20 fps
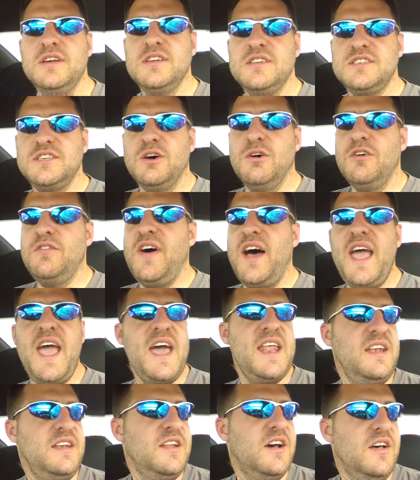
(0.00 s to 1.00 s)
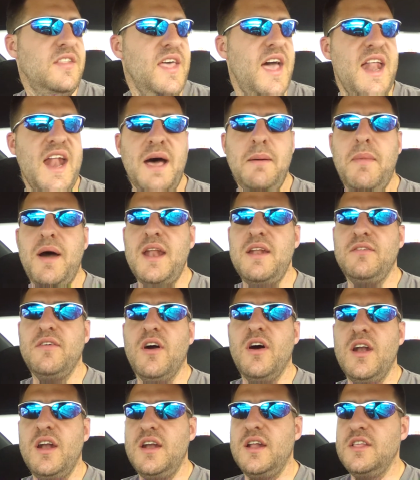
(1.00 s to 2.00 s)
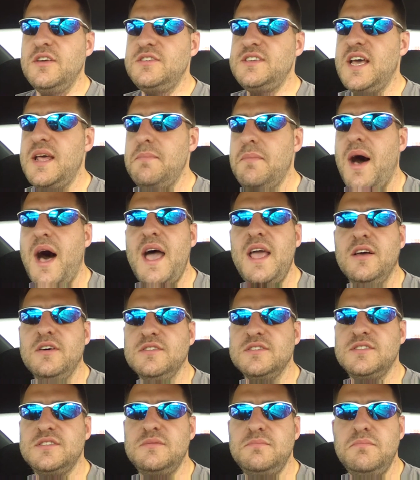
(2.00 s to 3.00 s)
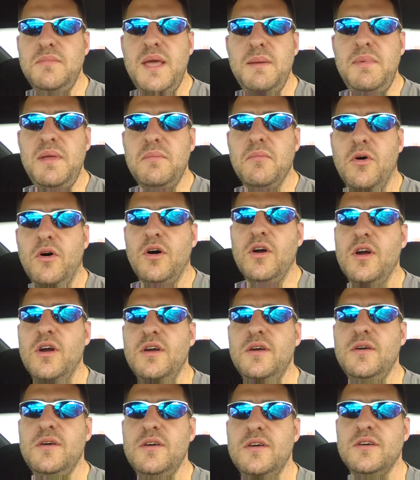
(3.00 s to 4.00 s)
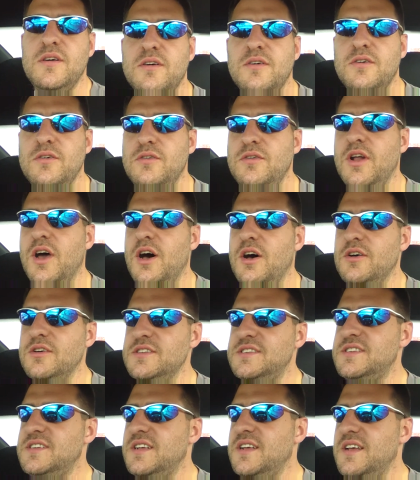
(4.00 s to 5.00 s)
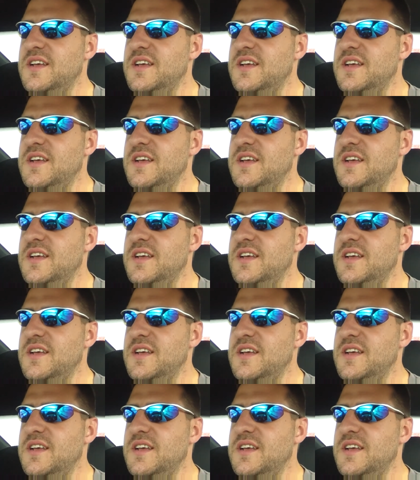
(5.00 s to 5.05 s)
So if I hadn't done that, I might have gone another 10 miles, maybe more. Who knows?